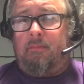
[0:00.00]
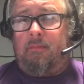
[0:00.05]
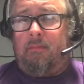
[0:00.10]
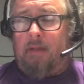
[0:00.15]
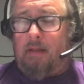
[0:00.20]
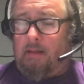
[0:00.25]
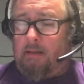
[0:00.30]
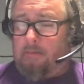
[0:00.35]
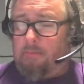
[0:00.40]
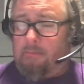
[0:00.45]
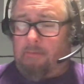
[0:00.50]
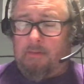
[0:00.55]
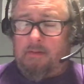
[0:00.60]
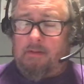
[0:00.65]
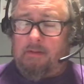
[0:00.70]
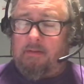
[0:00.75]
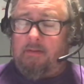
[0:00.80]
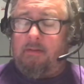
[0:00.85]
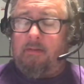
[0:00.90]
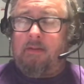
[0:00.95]
Hey, what'd
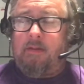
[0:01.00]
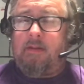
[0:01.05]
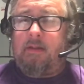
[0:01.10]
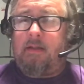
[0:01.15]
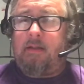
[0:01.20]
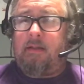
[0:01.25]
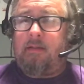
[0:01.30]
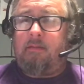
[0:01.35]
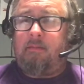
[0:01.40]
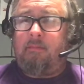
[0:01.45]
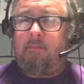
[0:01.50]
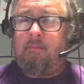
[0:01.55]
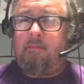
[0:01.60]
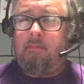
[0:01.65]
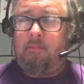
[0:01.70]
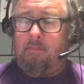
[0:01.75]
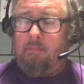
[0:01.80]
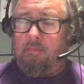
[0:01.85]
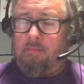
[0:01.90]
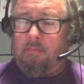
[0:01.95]
you do today?
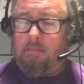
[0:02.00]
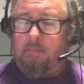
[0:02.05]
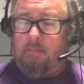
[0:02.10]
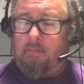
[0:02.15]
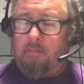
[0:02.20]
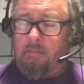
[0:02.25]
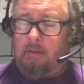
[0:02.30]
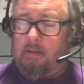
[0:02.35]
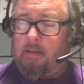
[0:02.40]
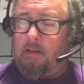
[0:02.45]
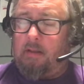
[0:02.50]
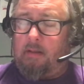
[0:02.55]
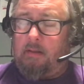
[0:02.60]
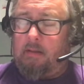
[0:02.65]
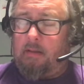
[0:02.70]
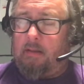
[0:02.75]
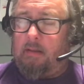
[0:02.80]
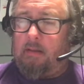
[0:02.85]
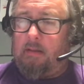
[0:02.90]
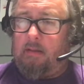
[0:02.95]
Da da
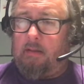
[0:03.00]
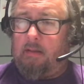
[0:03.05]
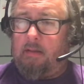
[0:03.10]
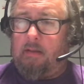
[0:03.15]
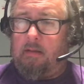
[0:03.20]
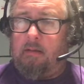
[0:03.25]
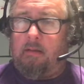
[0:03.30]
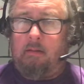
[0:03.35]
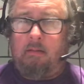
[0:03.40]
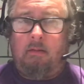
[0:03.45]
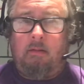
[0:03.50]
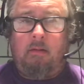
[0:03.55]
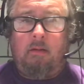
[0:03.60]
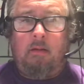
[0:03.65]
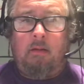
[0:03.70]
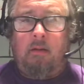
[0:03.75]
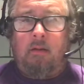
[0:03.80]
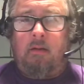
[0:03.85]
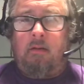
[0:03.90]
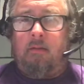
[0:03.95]
da da da da.
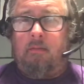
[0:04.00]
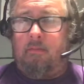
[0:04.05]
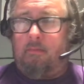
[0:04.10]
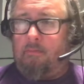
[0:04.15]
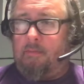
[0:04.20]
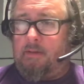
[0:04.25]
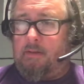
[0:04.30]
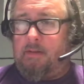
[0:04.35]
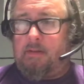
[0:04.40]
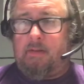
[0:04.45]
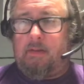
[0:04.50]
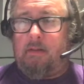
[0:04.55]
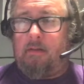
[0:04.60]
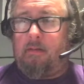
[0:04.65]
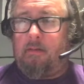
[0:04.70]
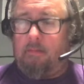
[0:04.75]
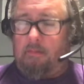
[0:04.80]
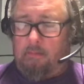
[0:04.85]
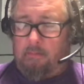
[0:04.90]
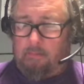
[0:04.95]
When'd you
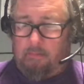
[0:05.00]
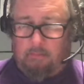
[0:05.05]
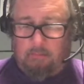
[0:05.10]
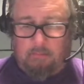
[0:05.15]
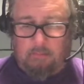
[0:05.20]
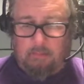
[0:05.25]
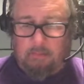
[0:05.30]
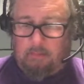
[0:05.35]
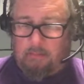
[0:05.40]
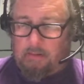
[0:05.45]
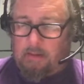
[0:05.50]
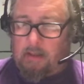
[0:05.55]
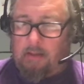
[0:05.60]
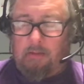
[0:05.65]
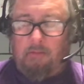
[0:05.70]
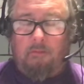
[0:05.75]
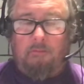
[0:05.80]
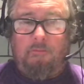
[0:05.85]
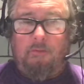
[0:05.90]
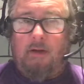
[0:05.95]
start?
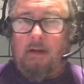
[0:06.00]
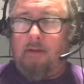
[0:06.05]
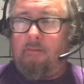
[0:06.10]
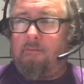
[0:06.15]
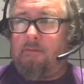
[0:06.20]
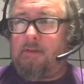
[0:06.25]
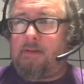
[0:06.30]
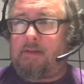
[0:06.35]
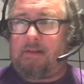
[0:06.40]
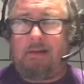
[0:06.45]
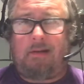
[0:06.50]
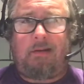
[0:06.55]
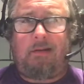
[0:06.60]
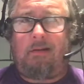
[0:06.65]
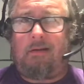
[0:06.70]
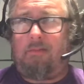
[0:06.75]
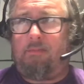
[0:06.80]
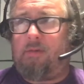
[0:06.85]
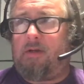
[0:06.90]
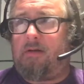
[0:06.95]
9:05 when second
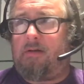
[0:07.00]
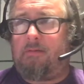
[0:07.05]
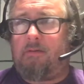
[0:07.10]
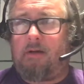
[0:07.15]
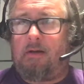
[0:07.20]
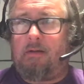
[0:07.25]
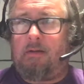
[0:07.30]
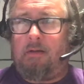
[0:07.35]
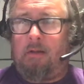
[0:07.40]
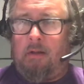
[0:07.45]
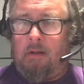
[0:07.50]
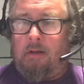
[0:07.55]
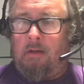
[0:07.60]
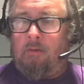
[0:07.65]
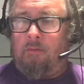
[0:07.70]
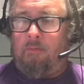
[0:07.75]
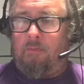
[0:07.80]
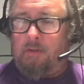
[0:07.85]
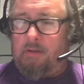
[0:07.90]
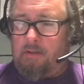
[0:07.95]
hour bell rang.
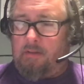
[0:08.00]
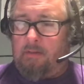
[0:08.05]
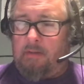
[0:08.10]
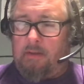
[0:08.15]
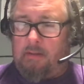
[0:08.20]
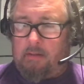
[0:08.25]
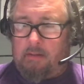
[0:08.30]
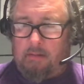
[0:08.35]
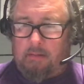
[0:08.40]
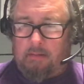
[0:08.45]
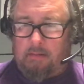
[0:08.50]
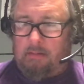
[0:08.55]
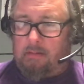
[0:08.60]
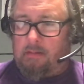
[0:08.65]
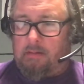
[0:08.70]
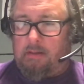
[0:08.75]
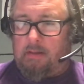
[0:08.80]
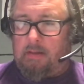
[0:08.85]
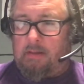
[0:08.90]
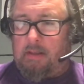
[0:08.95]
When'd you end?
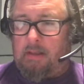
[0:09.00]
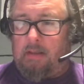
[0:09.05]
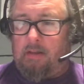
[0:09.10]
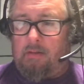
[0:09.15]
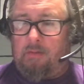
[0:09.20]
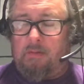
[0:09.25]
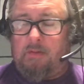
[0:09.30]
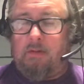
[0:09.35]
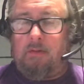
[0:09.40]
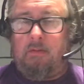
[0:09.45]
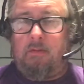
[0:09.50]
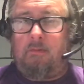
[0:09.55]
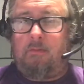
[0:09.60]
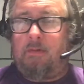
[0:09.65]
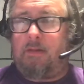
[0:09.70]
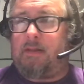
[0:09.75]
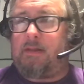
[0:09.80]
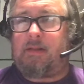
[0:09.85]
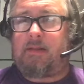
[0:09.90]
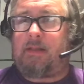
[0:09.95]
10:02
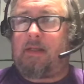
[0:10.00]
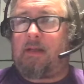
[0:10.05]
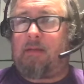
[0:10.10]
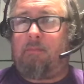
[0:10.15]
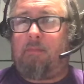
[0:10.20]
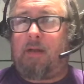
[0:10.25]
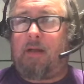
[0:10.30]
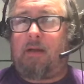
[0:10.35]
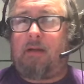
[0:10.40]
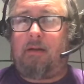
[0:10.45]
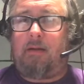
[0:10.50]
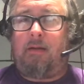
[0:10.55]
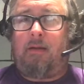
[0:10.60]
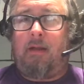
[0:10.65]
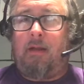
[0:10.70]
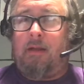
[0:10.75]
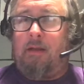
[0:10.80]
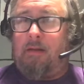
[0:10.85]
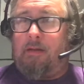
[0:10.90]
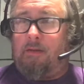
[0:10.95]
when the second ba-
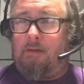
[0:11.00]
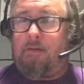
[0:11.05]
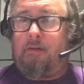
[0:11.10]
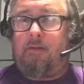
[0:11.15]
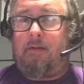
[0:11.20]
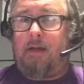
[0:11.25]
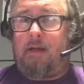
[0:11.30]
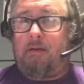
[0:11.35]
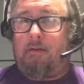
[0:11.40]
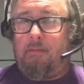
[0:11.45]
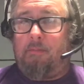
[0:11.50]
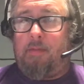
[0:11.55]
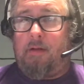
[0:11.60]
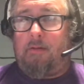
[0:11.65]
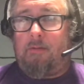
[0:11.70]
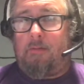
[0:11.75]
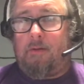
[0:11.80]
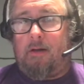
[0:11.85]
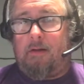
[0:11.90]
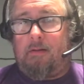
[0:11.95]
third hour
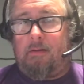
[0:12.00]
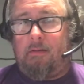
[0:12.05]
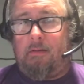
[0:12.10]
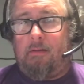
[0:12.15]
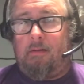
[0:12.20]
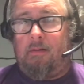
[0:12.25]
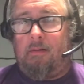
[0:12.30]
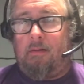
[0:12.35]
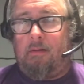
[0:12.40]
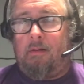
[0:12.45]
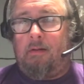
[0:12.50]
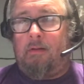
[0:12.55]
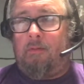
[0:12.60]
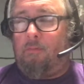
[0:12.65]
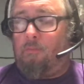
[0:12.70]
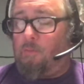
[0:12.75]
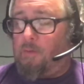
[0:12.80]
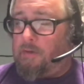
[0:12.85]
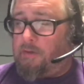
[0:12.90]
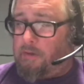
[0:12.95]
bell rang.
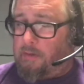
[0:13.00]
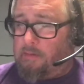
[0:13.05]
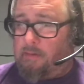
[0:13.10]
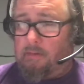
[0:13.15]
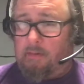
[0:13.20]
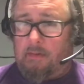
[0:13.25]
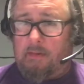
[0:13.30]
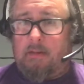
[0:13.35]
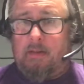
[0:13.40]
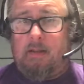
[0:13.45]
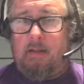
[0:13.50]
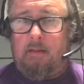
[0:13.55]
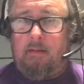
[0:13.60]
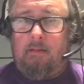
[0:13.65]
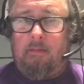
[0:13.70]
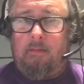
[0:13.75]
What'd you do today?